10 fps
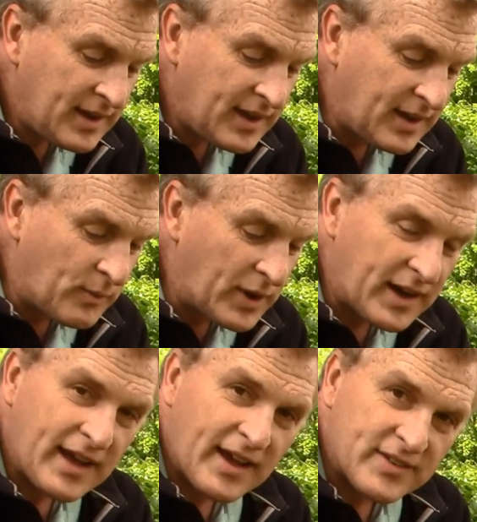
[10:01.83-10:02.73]
and what it
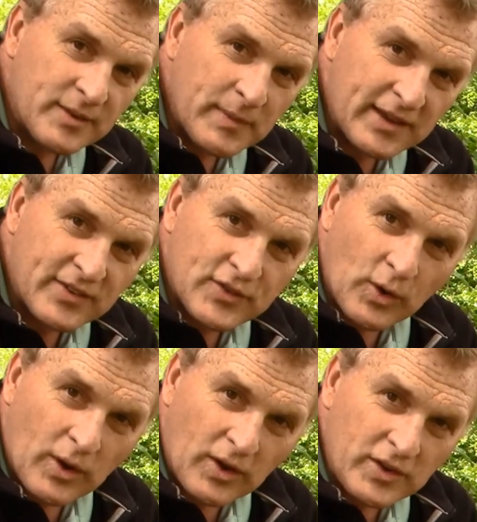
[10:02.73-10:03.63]
has, it makes it so
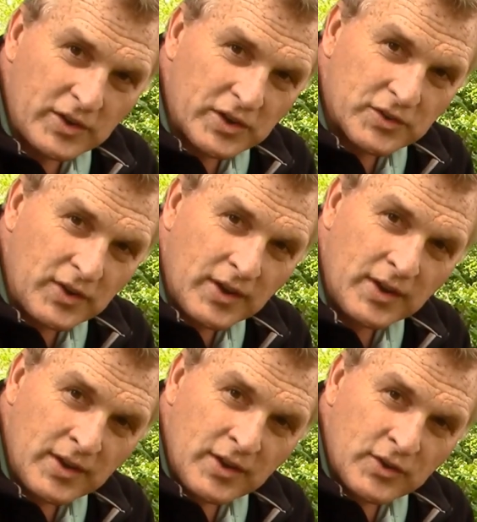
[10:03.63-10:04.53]
all the
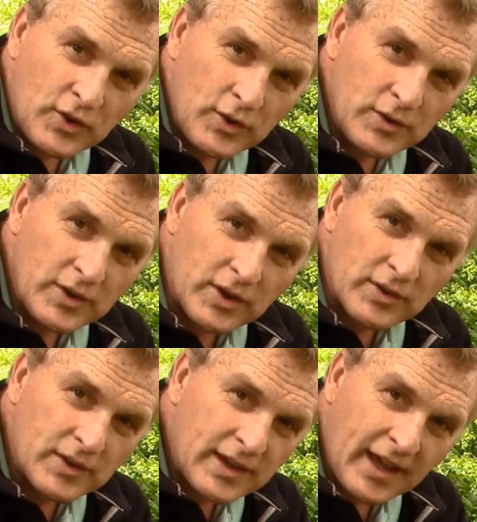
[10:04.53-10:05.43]
little
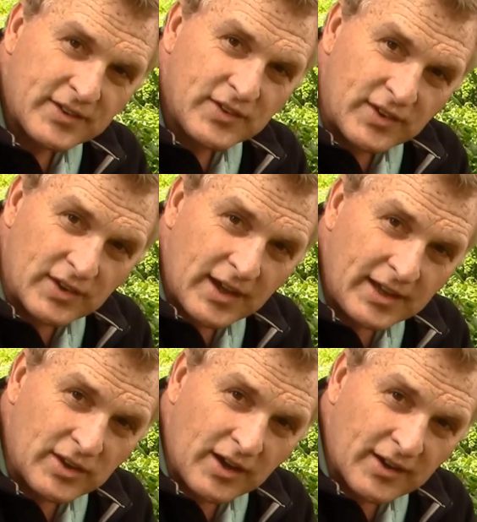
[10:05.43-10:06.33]
catches and
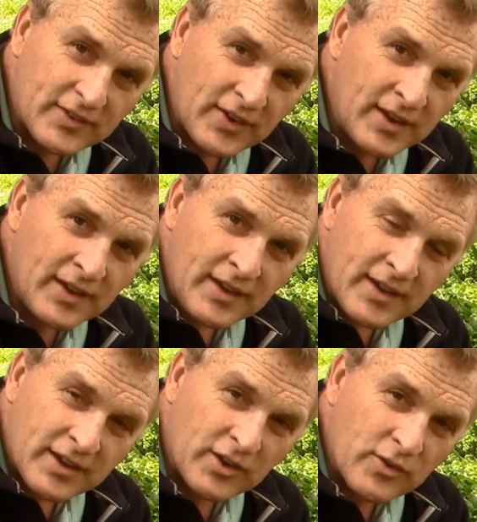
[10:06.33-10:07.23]
line locks
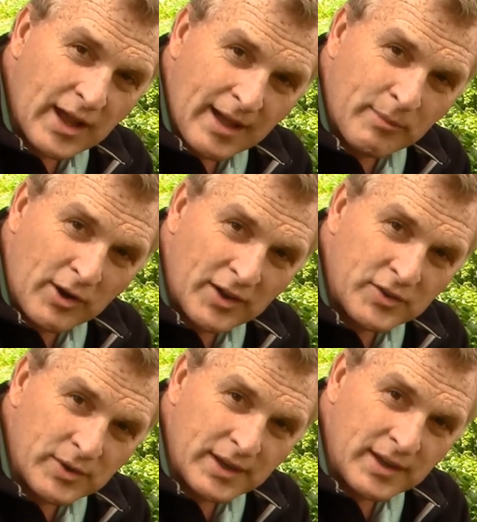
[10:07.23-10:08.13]
can grab
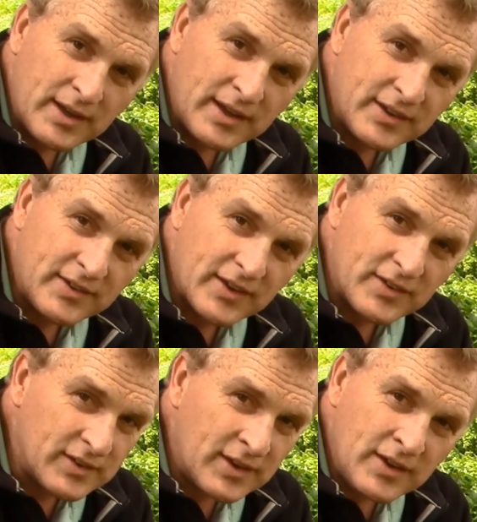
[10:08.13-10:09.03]
onto it. It
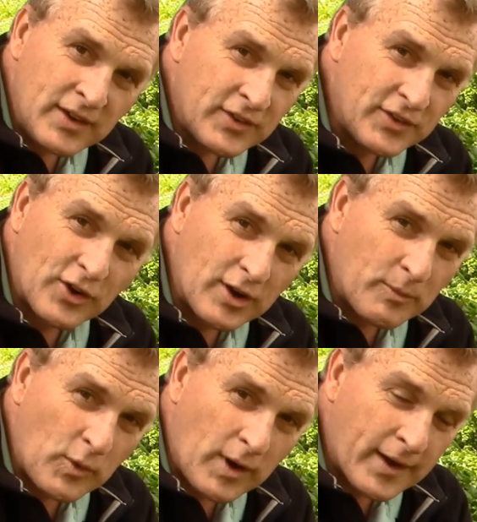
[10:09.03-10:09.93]
doesn't soak up
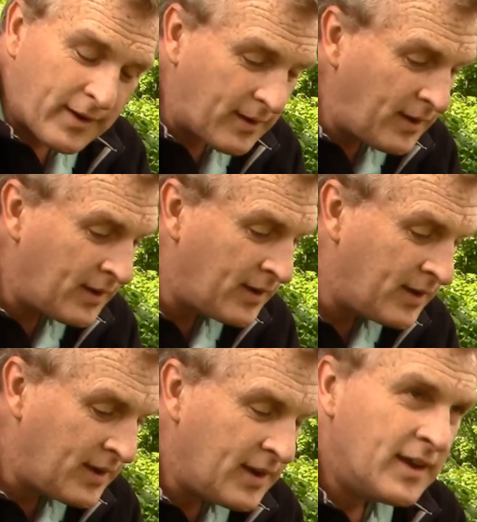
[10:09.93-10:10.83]
water.
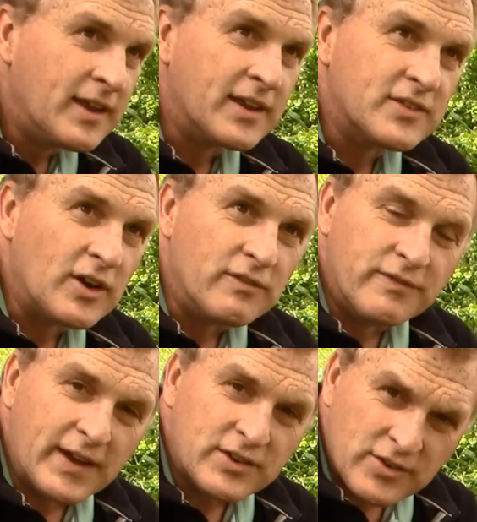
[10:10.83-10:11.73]
I think it's called
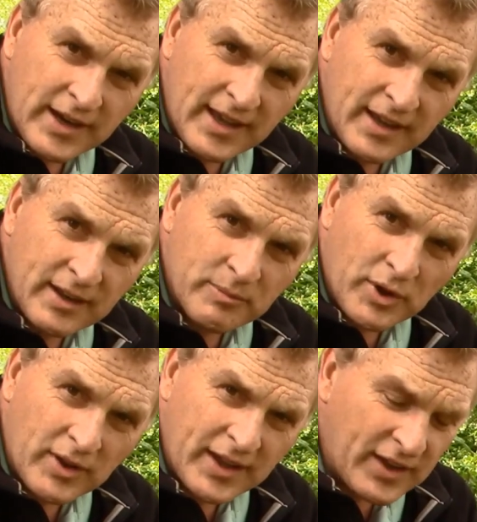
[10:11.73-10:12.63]
Vectran and
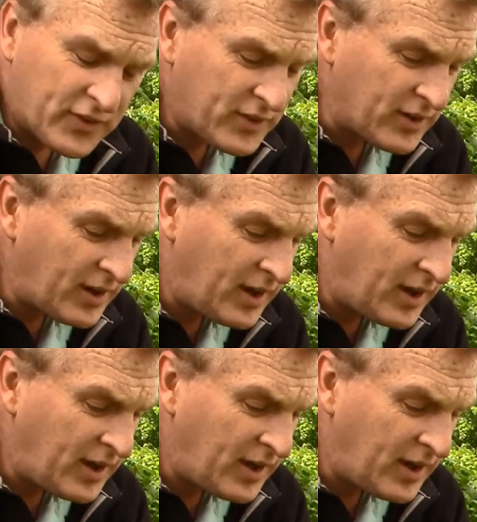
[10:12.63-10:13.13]
polyester.